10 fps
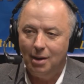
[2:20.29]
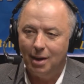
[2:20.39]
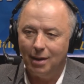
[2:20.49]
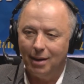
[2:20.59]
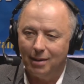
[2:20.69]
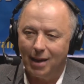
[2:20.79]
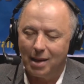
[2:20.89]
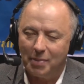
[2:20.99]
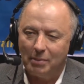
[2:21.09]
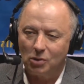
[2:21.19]
Uh, a
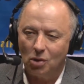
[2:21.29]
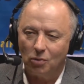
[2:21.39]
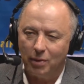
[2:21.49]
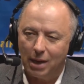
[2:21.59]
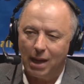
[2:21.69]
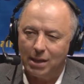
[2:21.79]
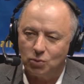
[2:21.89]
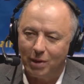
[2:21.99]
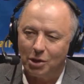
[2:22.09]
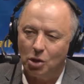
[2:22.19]
lot of people don't
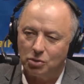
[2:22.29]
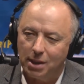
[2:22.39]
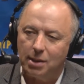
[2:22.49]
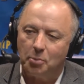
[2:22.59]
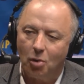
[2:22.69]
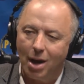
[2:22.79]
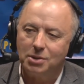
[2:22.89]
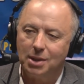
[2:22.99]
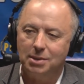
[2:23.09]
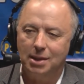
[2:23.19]
realize what goes into
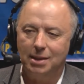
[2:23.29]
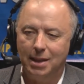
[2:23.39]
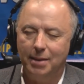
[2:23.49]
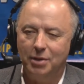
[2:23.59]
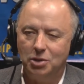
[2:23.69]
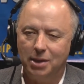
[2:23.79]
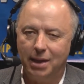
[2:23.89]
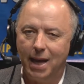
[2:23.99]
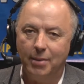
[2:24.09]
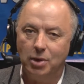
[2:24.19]
processing the image in a
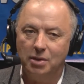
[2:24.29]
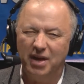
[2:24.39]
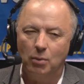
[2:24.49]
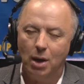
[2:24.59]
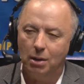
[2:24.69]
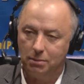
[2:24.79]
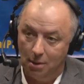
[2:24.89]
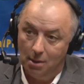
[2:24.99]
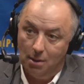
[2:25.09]
camera you think, now well, here you're